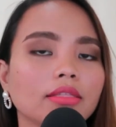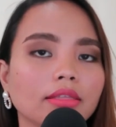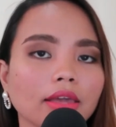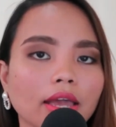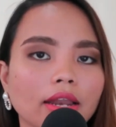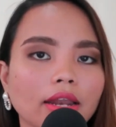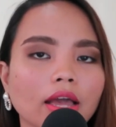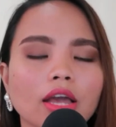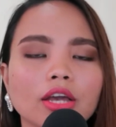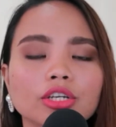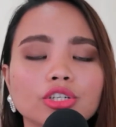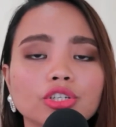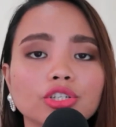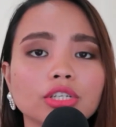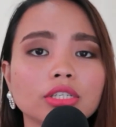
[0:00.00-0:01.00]
then
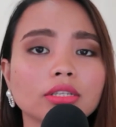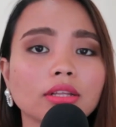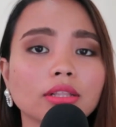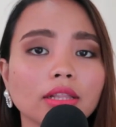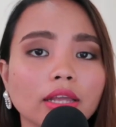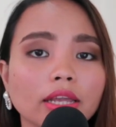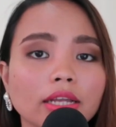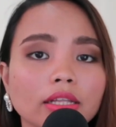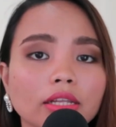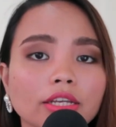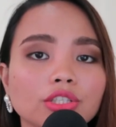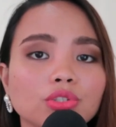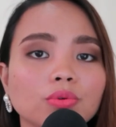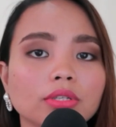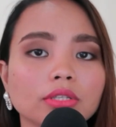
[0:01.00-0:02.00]
she's
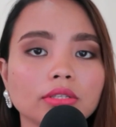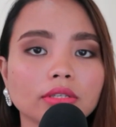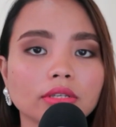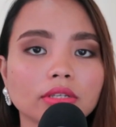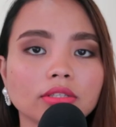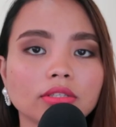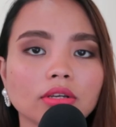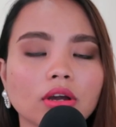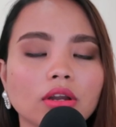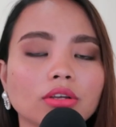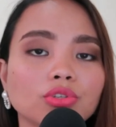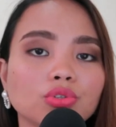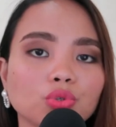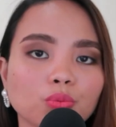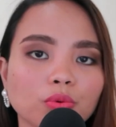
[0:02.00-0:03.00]
unlikely to insist on
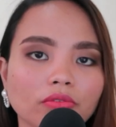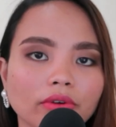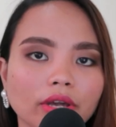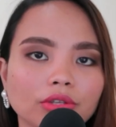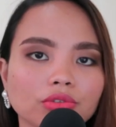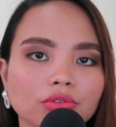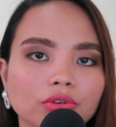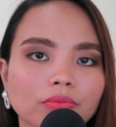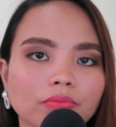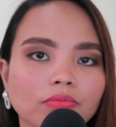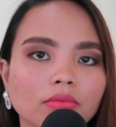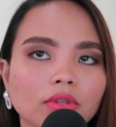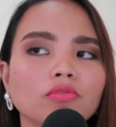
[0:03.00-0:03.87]
a supervisor.